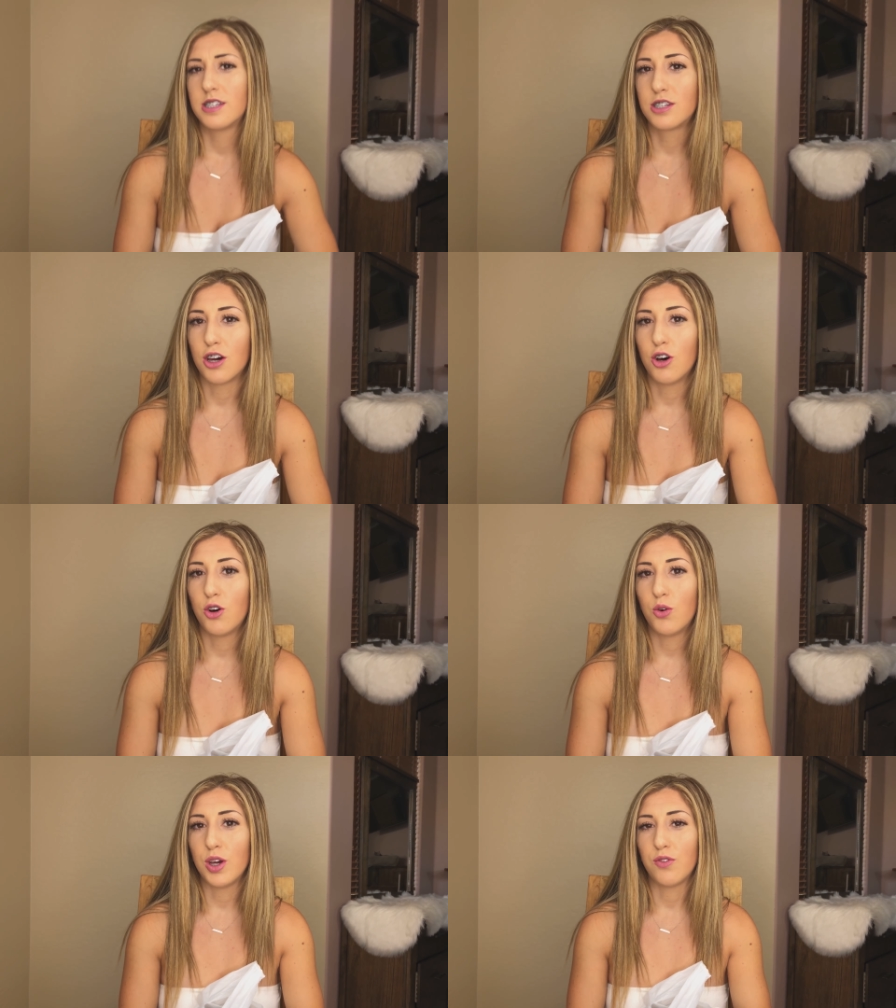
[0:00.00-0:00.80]

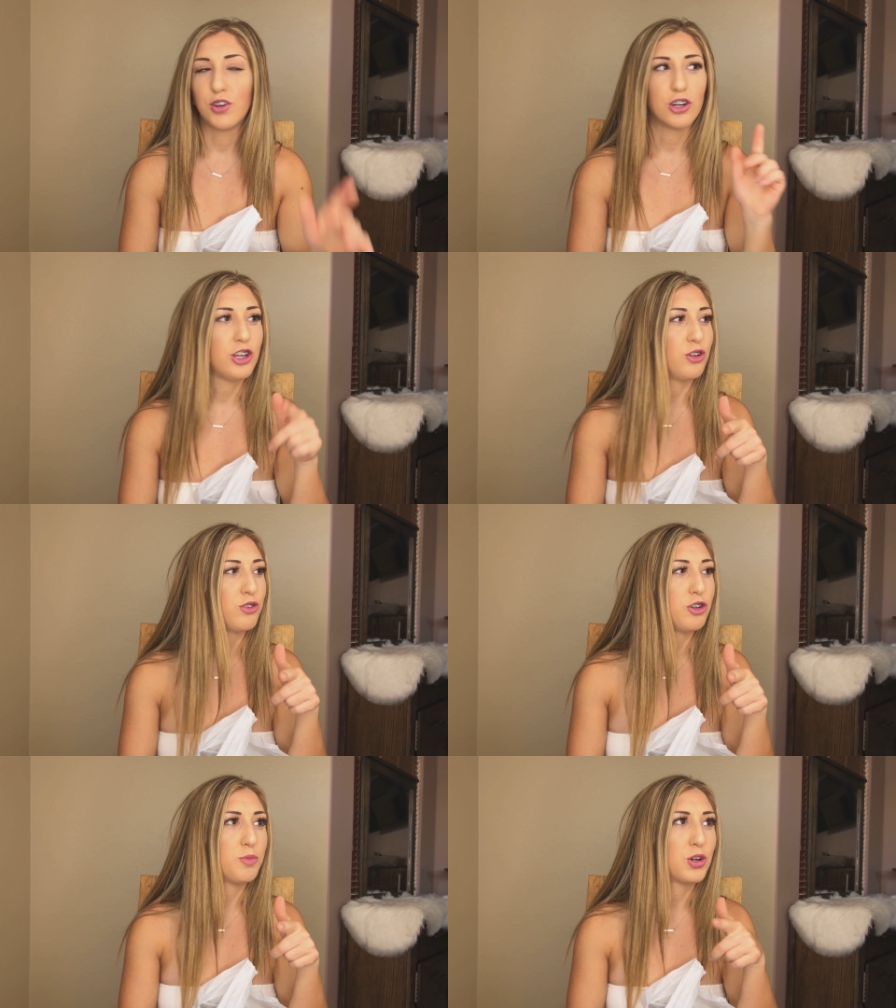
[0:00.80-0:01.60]
So if you're a
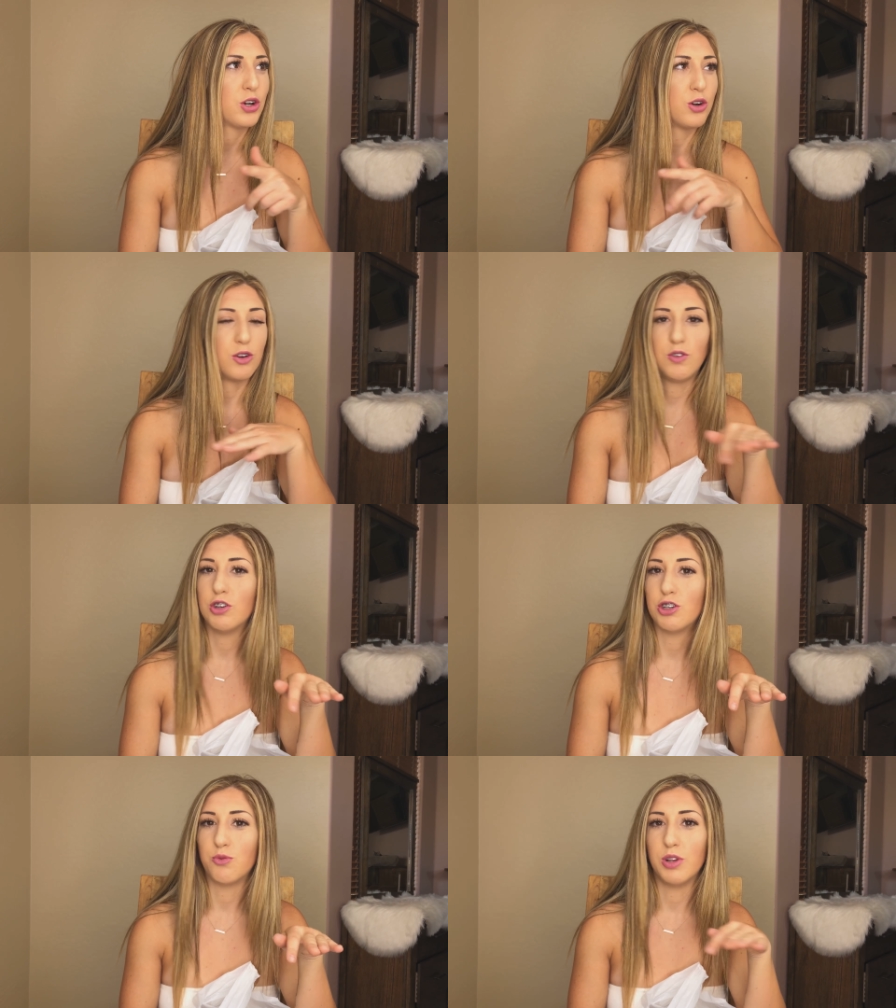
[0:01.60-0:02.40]
YouTuber or if
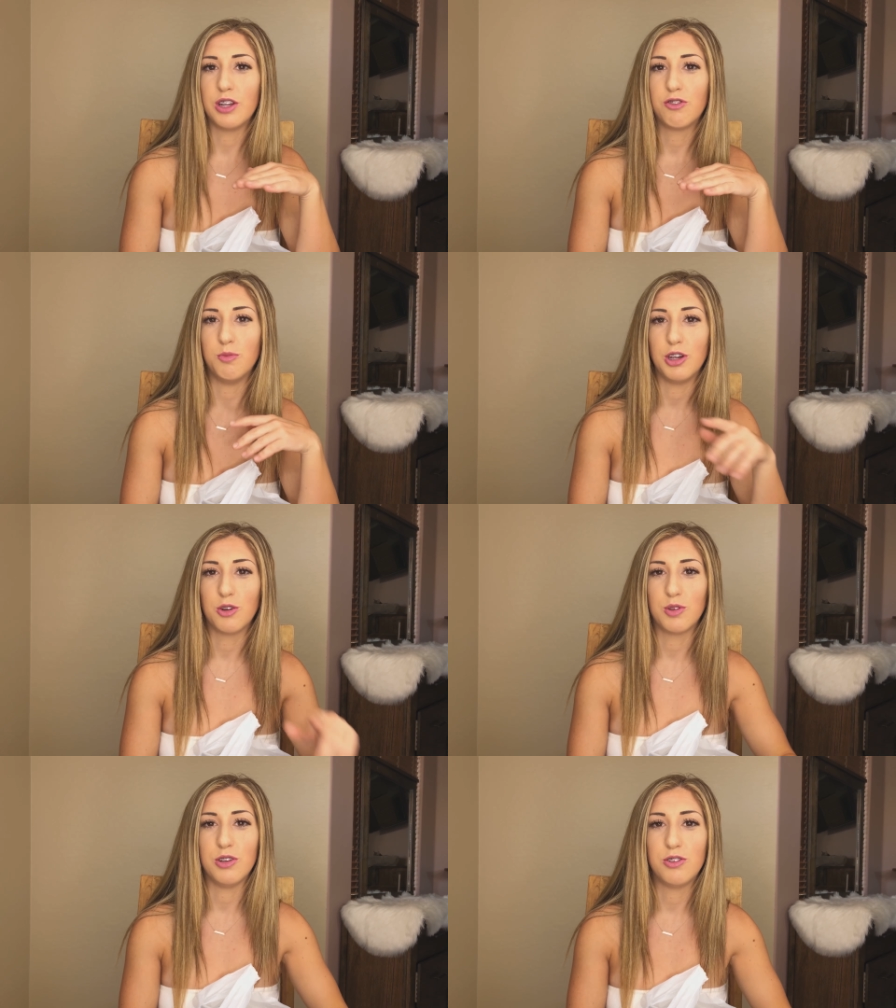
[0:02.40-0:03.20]
you're just really
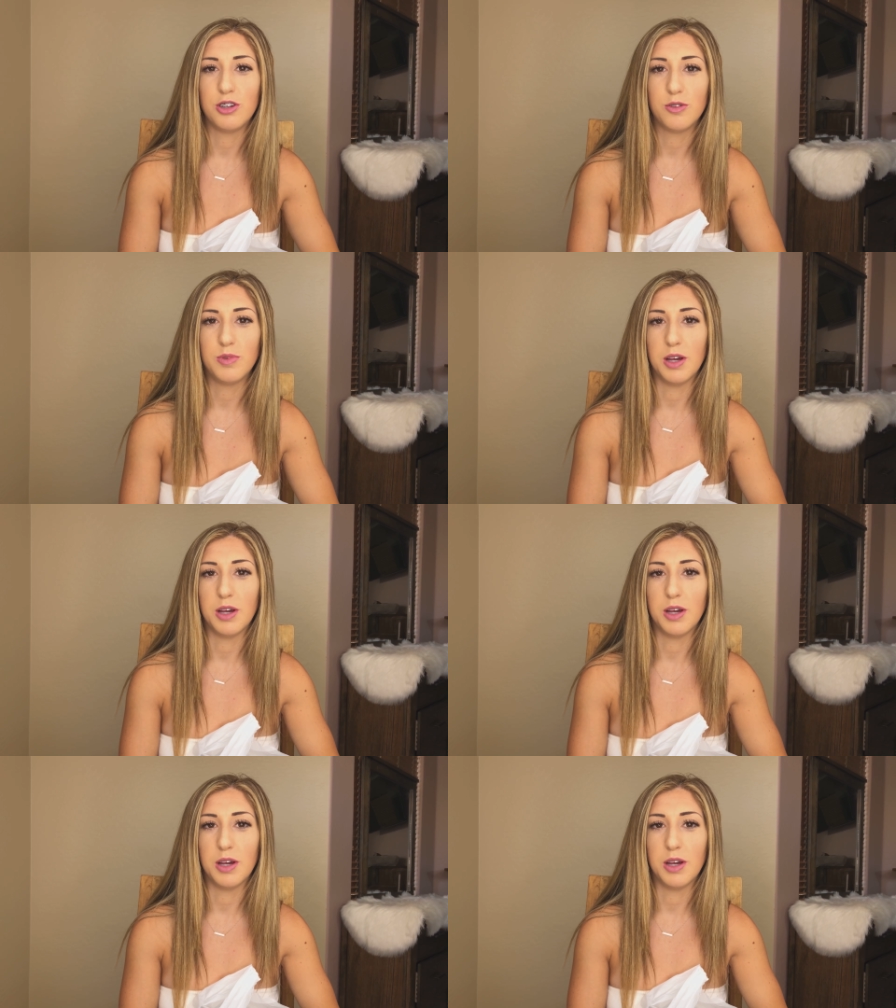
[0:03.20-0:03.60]
familiar with YouTube,